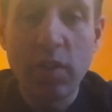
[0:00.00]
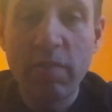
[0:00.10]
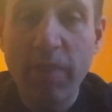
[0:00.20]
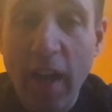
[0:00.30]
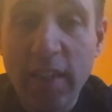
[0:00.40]
to
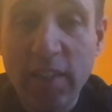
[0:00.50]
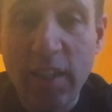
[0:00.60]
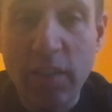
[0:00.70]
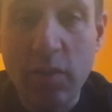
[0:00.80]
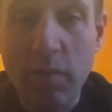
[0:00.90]
find the
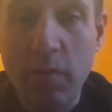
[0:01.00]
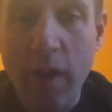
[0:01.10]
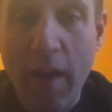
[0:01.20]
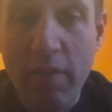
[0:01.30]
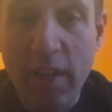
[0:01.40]
center of
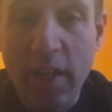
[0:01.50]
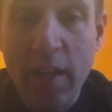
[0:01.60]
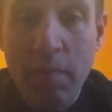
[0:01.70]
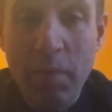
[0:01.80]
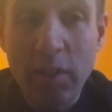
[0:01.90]
gravity
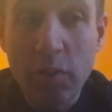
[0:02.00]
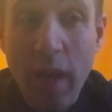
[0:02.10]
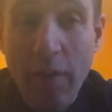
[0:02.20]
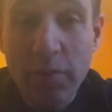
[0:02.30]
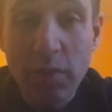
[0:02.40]
means you
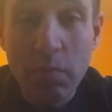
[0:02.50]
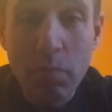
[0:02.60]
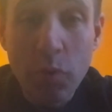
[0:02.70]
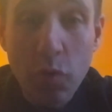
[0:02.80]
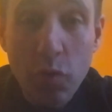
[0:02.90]
have to
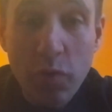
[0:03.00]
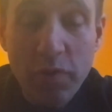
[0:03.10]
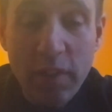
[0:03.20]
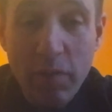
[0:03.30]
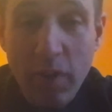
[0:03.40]

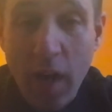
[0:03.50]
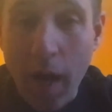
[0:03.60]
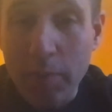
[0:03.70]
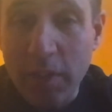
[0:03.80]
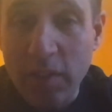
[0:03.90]
move different
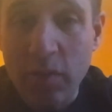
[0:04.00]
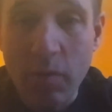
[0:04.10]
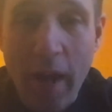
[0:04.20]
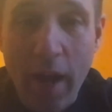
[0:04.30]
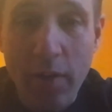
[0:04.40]
objects
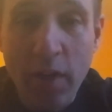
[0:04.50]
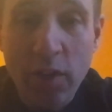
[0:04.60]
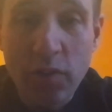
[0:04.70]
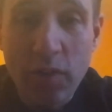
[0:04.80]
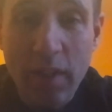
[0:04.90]
around
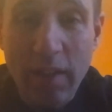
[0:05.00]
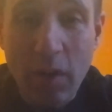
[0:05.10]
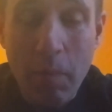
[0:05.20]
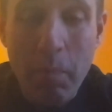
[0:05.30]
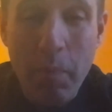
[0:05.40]
so that
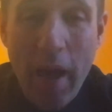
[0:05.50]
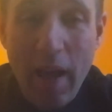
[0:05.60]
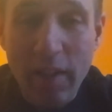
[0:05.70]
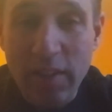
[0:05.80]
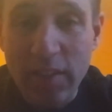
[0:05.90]
they're
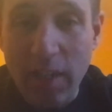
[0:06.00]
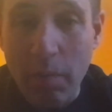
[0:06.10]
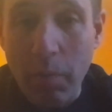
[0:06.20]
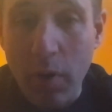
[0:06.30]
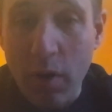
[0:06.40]
balancing
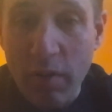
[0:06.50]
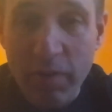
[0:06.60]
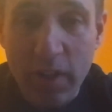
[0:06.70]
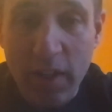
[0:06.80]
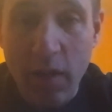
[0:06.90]

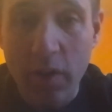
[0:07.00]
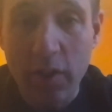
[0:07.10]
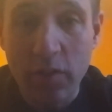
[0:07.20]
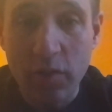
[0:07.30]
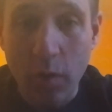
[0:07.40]
perfectly on
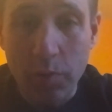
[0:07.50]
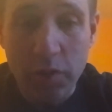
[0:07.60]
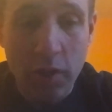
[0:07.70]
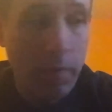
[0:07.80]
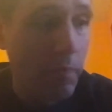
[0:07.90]
your
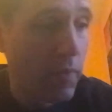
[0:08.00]
sculpture.